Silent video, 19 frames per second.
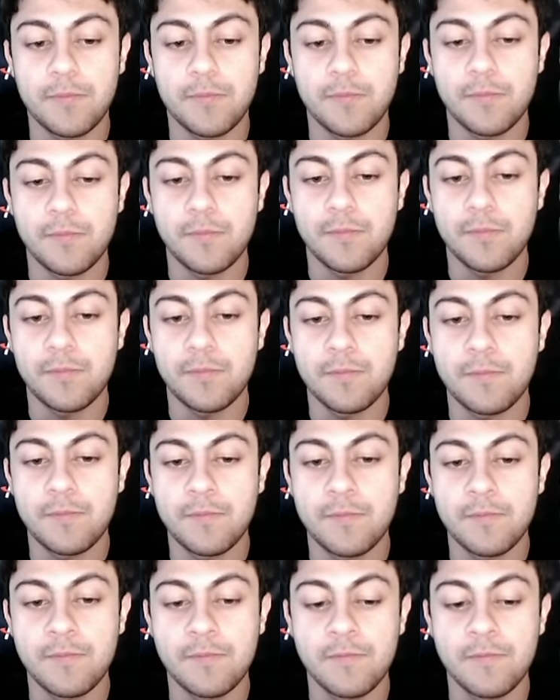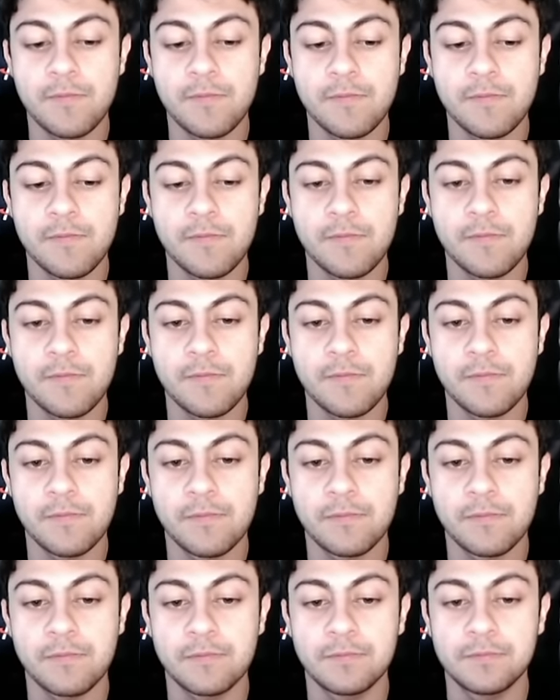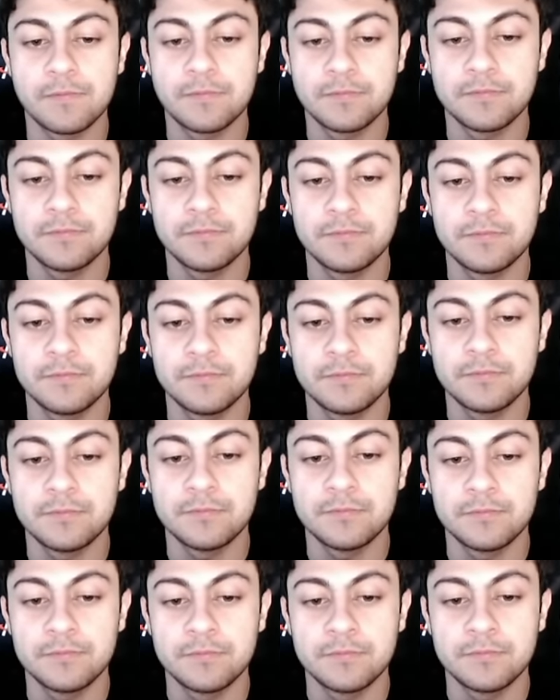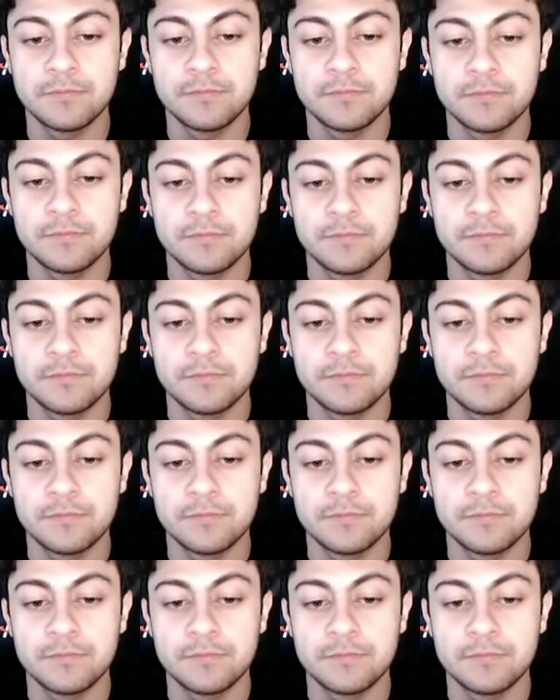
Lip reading: (silent)